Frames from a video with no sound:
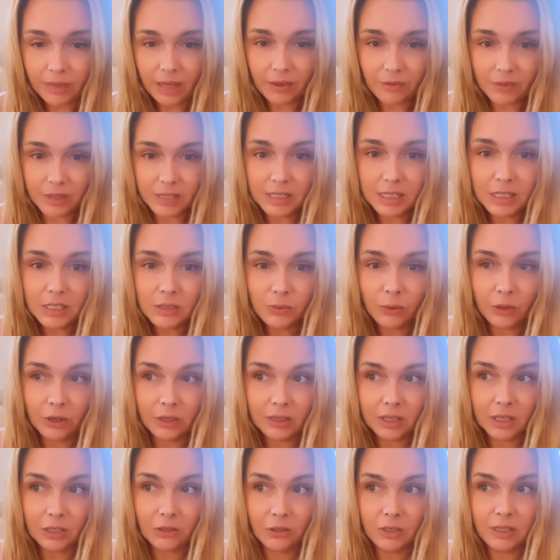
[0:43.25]
This is
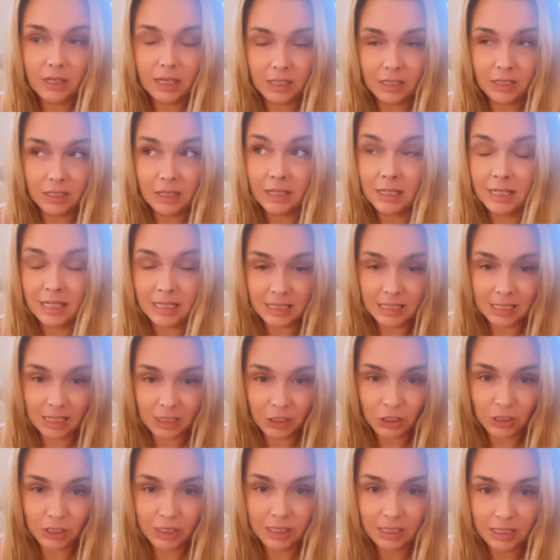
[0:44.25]
work that you
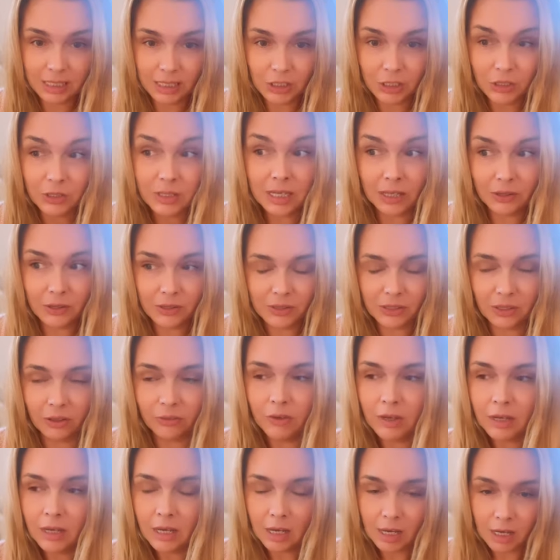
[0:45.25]
intentionally need to tell
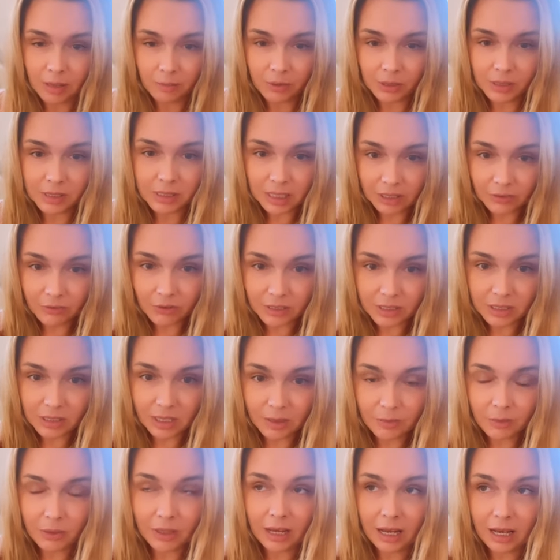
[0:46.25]
yourself, because every
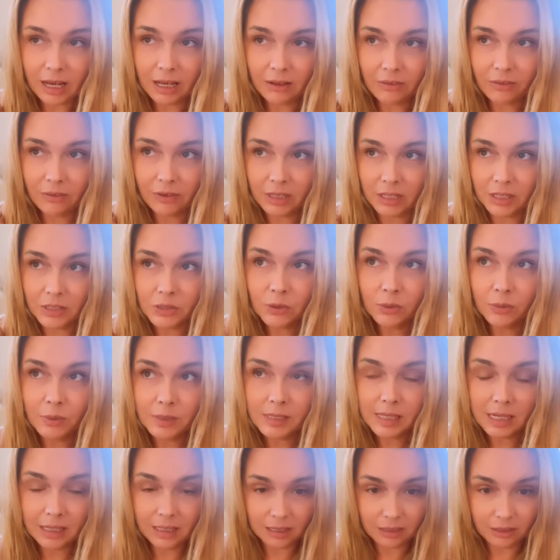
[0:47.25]
time you have, and it's
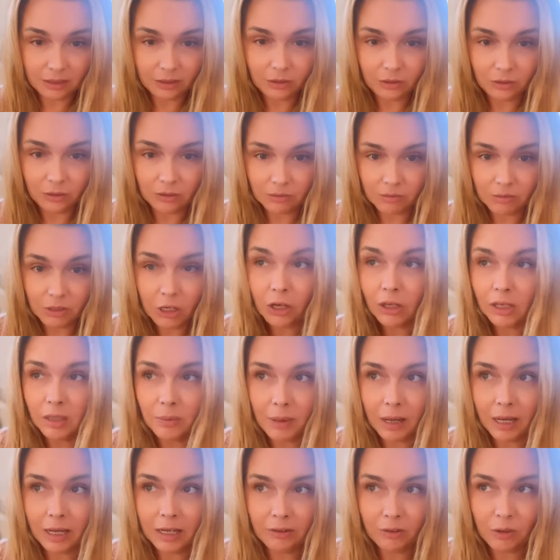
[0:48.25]
almost like a little toddler
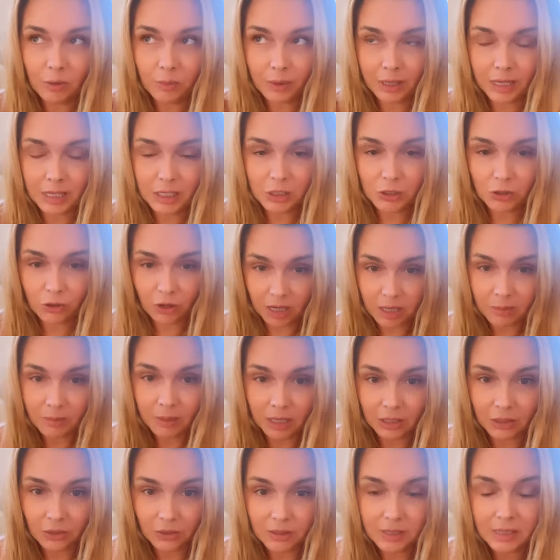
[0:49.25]
part of your brain screaming
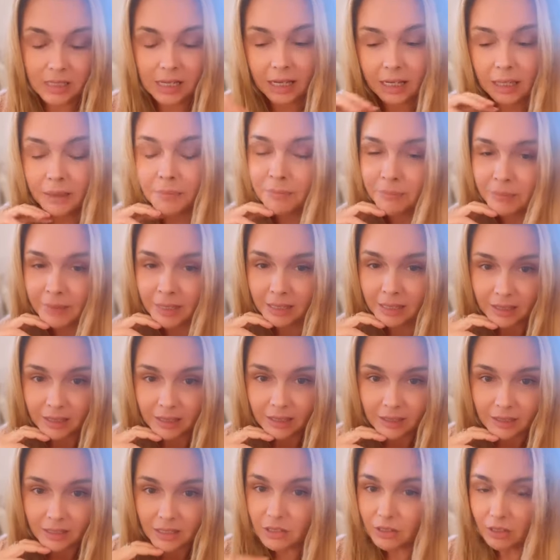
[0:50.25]
at you saying,
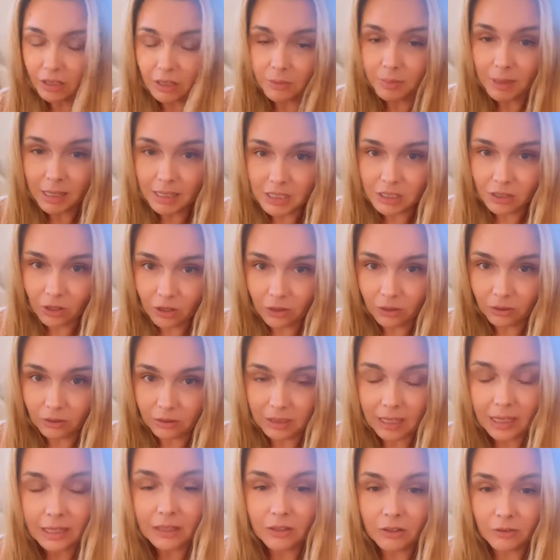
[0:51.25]
it's not the best goal,
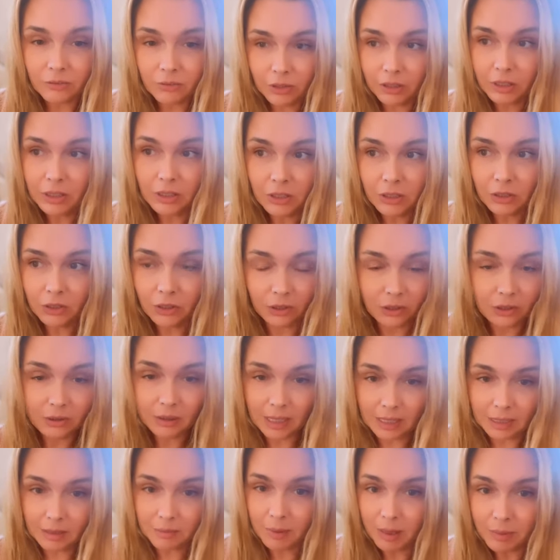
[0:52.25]
like you've got to, you know,
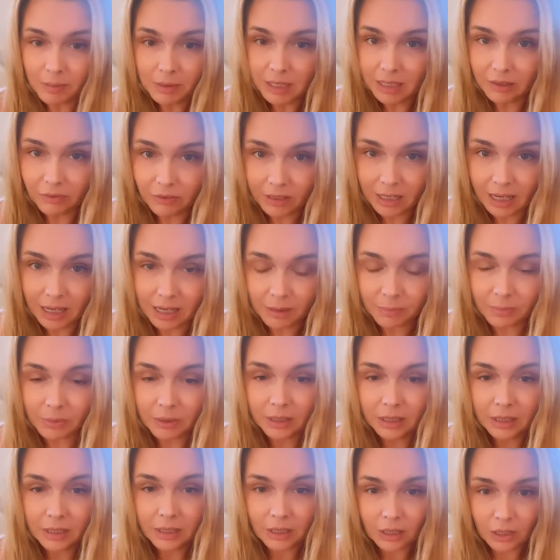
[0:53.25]
like maybe give it up.
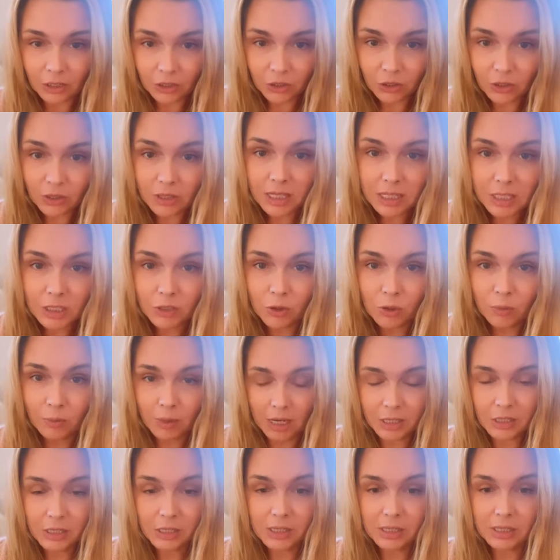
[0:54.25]
You need to
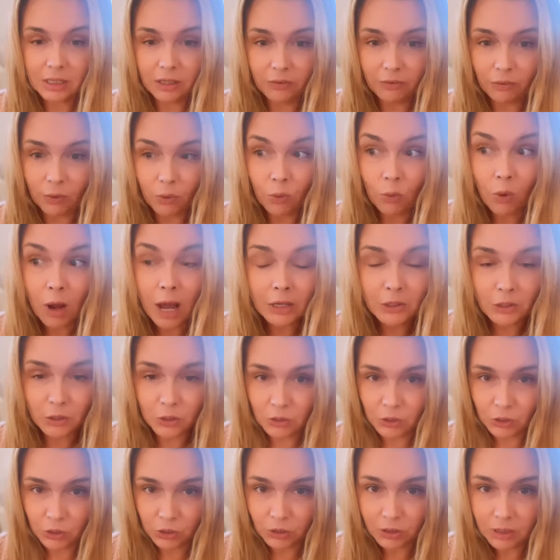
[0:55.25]
remind yourself why you
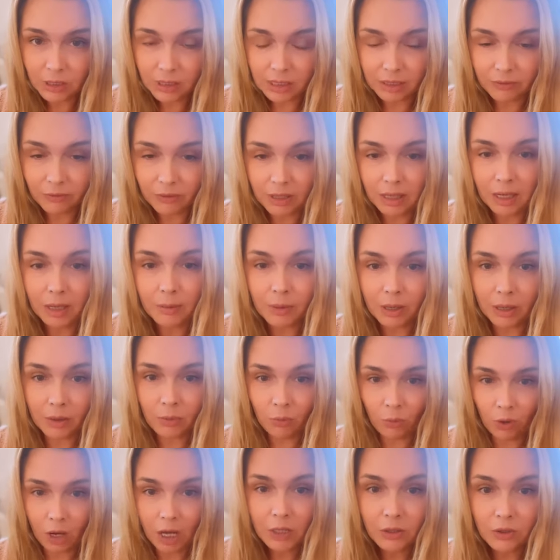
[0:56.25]
shouldn't give it up
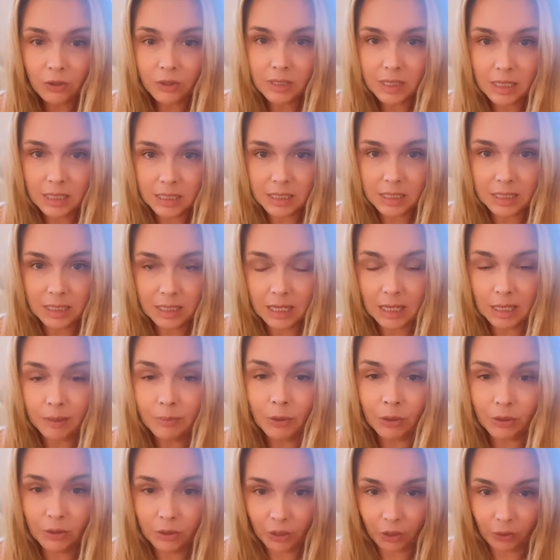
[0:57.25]
and why you need to keep
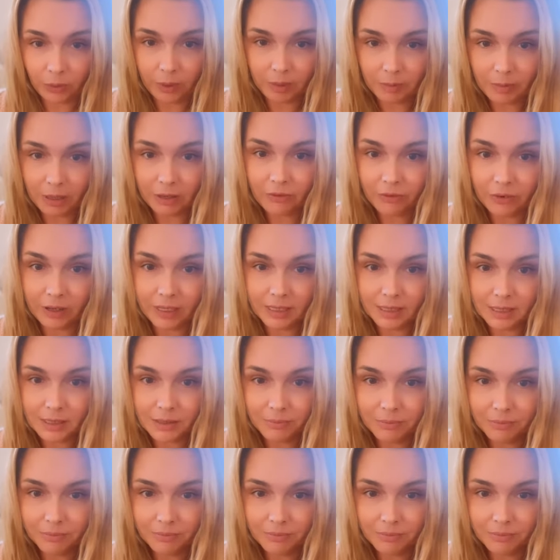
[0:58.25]
on going, my friend.